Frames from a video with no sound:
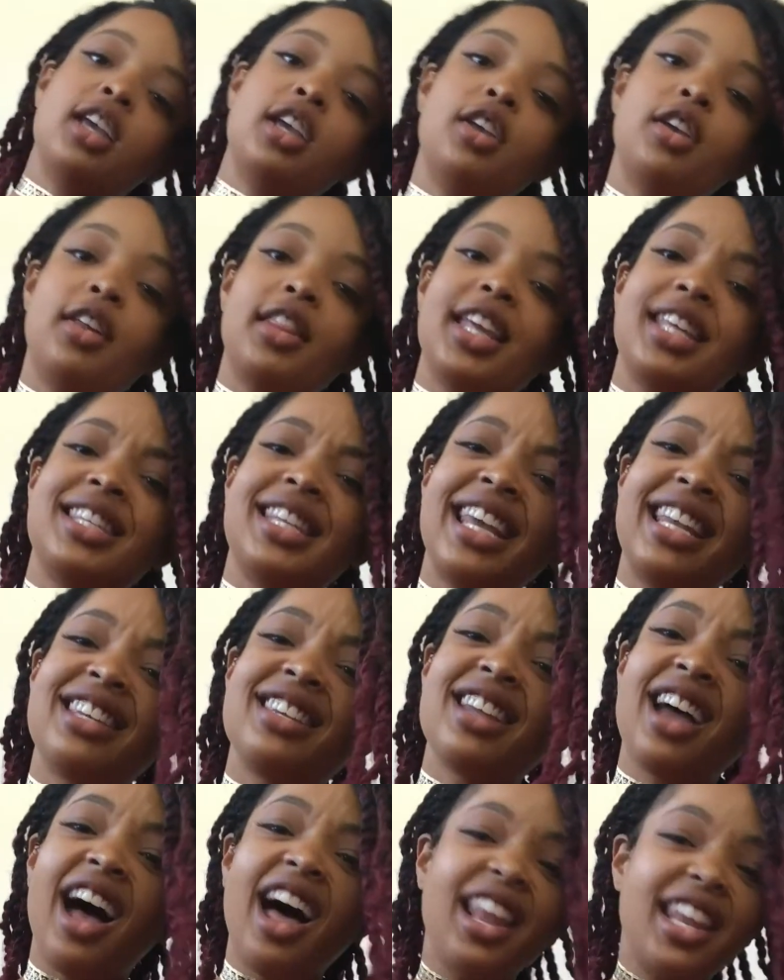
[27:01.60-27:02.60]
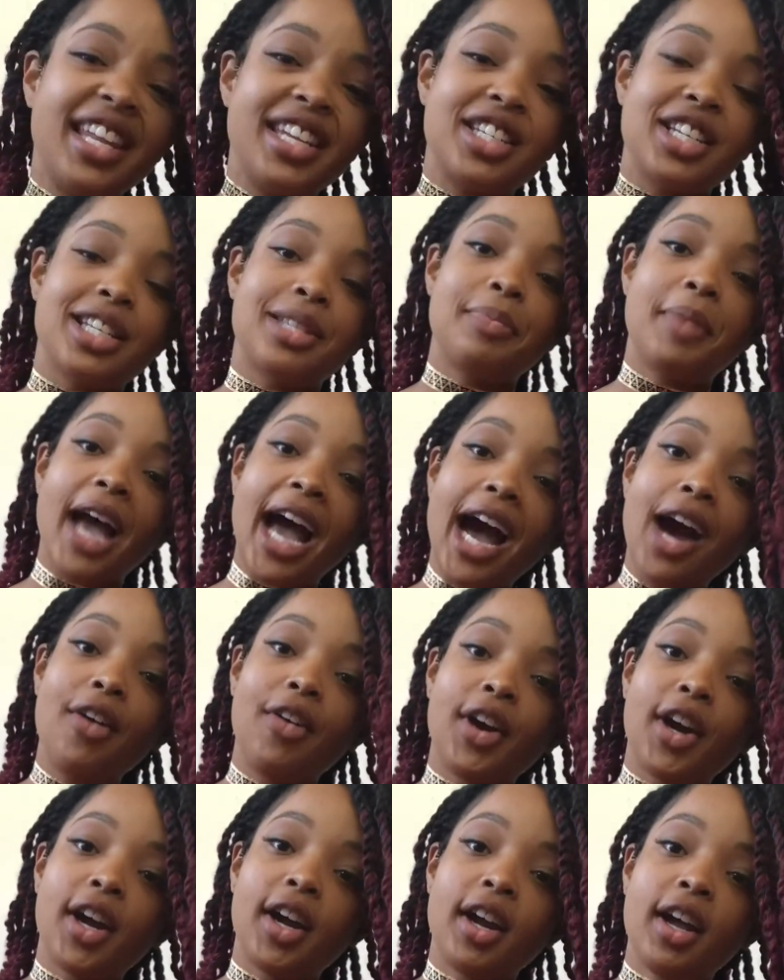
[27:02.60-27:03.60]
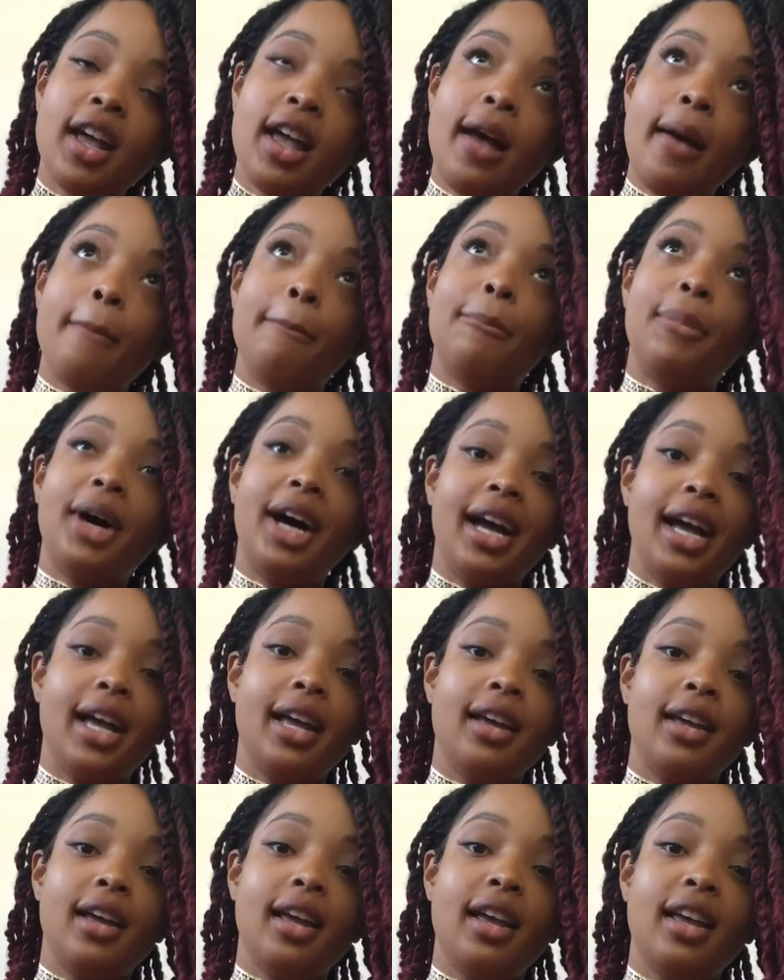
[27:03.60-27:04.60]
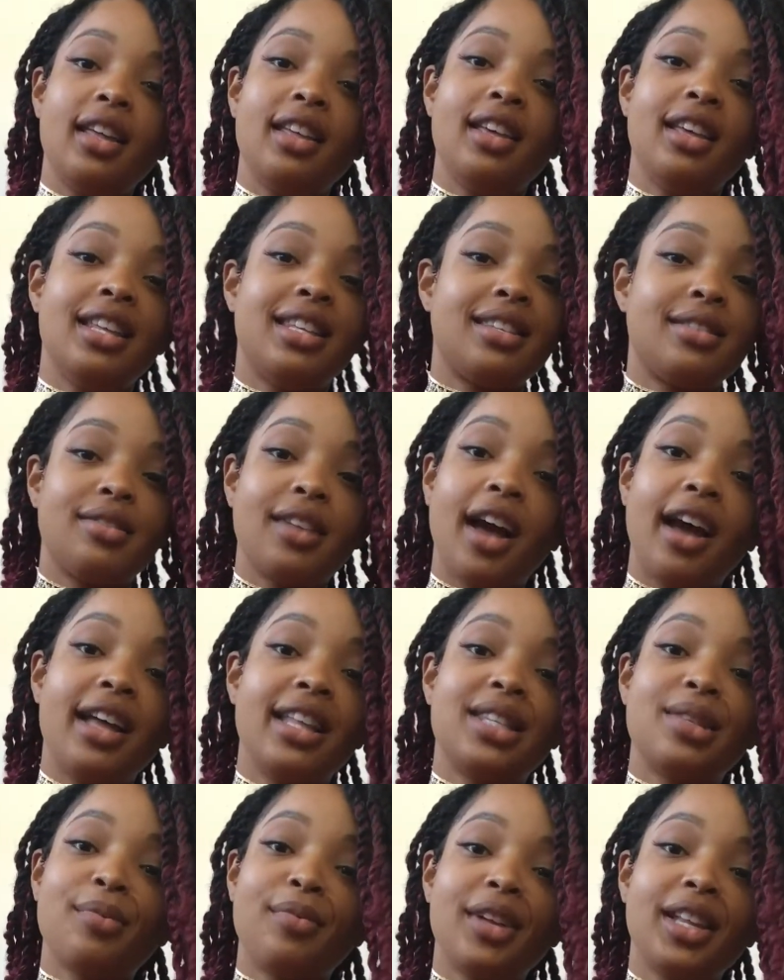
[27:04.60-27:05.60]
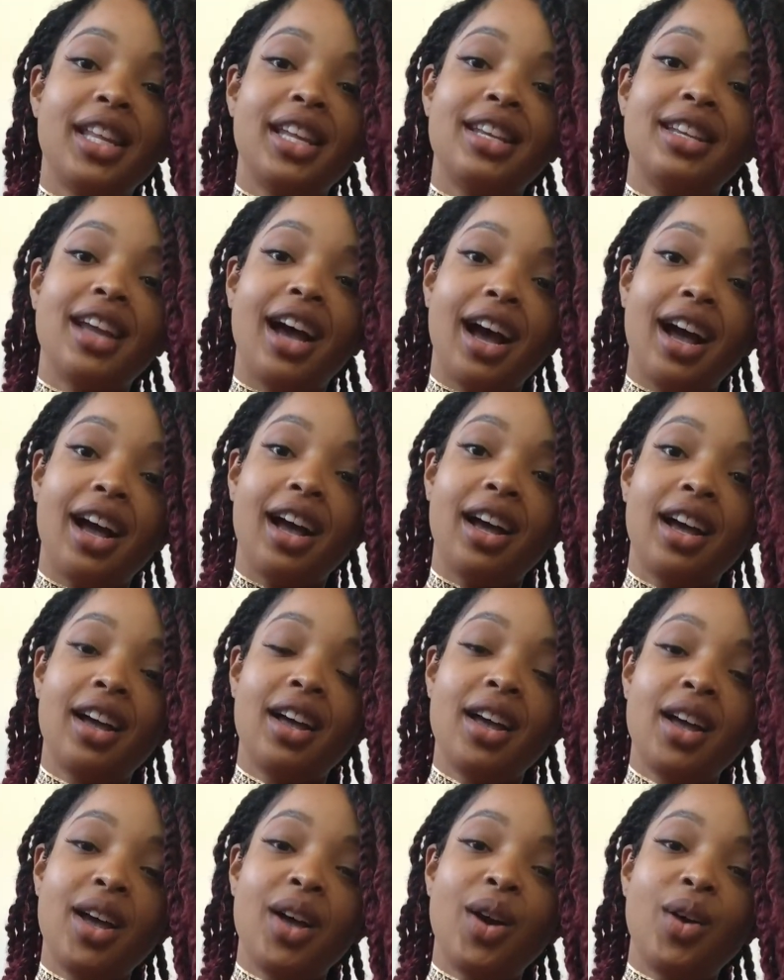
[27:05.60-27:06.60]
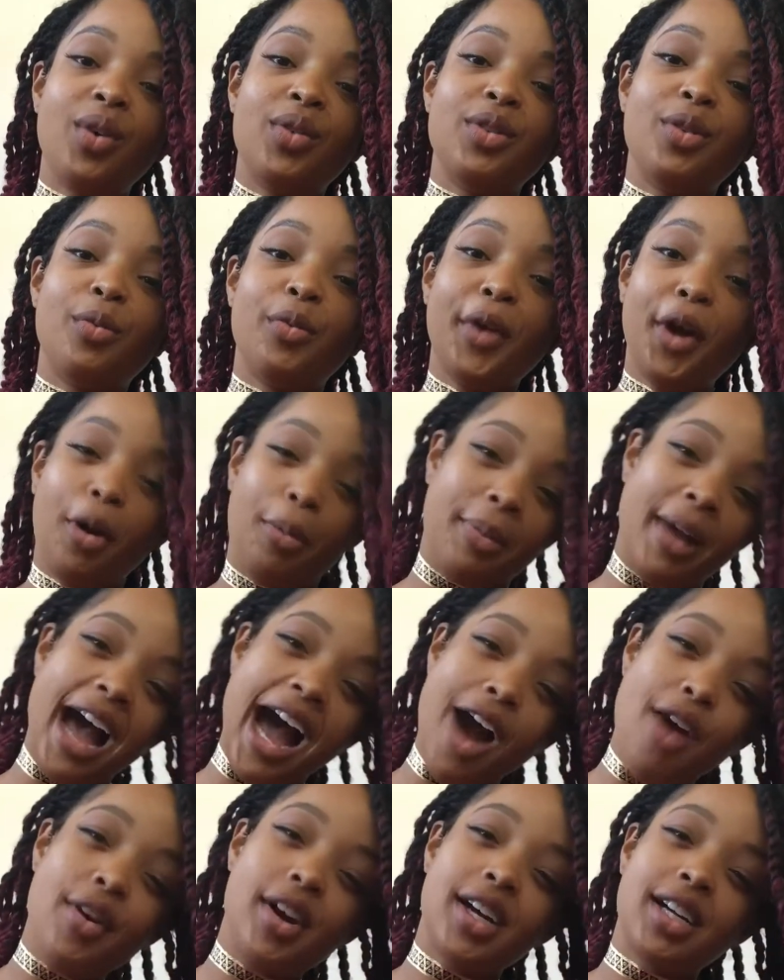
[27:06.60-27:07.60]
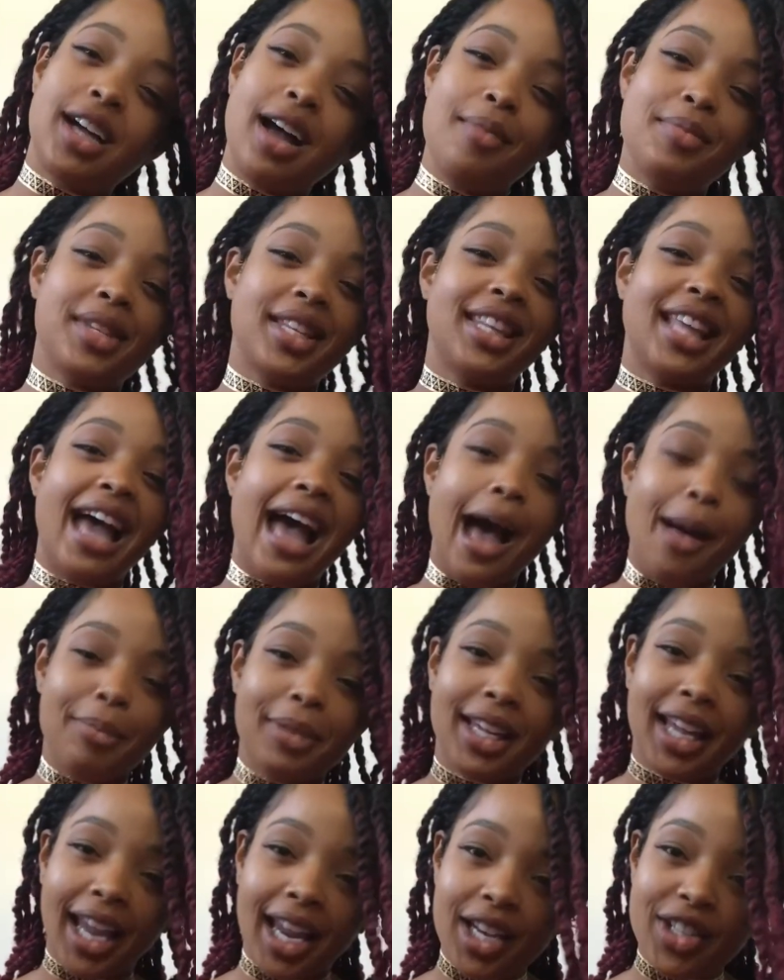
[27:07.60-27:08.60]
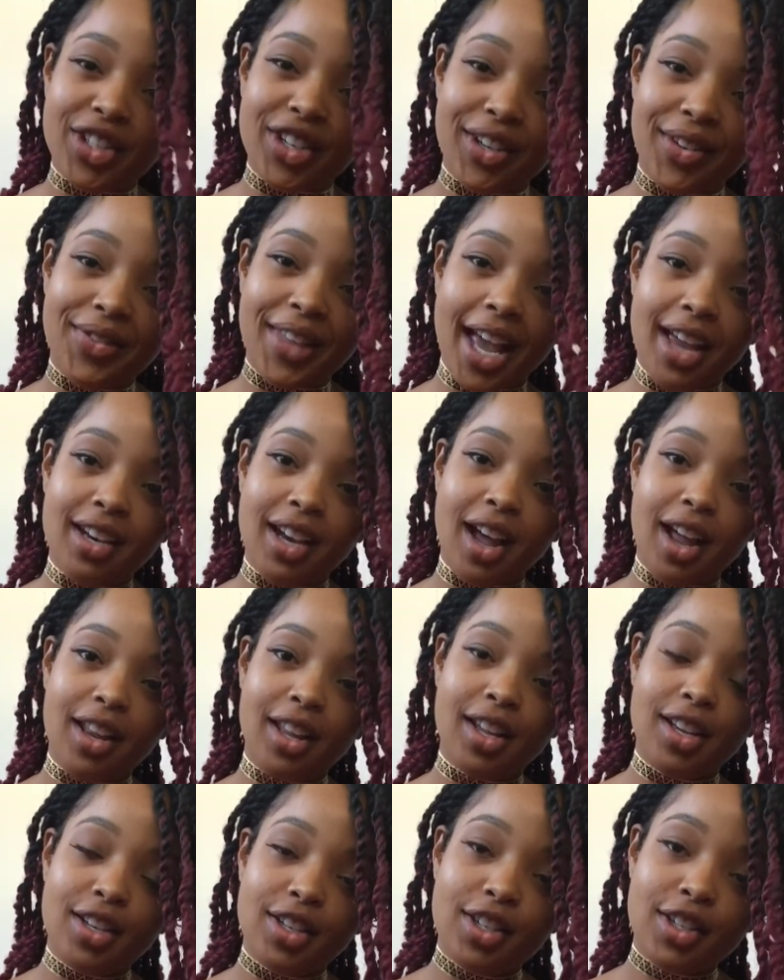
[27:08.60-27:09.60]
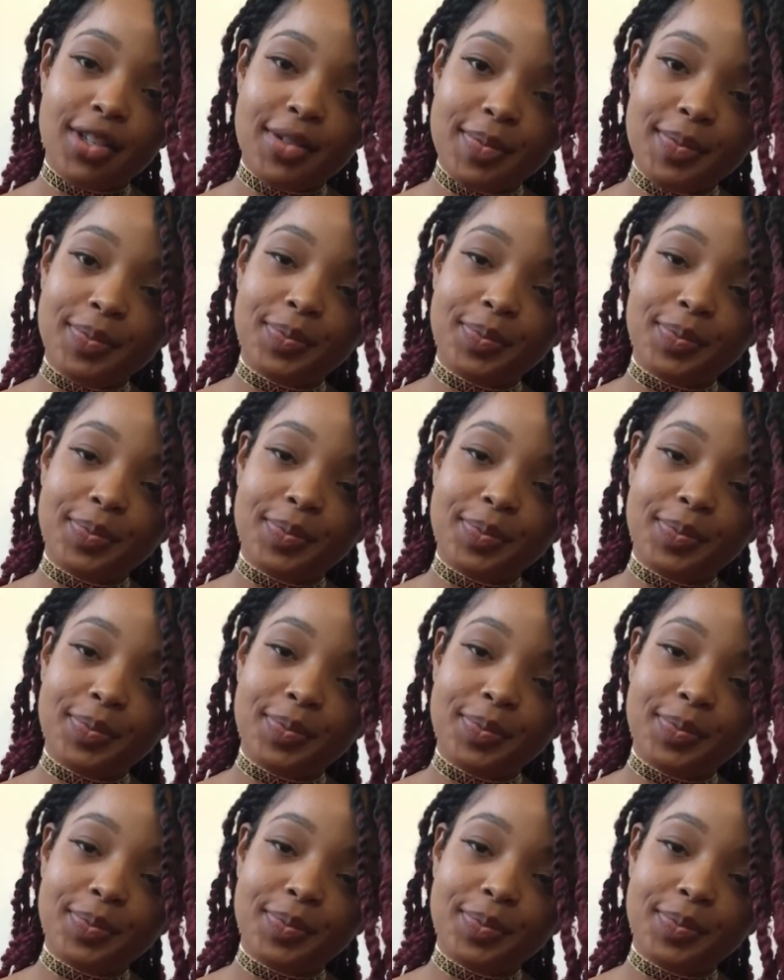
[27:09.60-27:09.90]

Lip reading: they say knowledge is power, but it's not. It's really not. The real power comes in the application of that knowledge.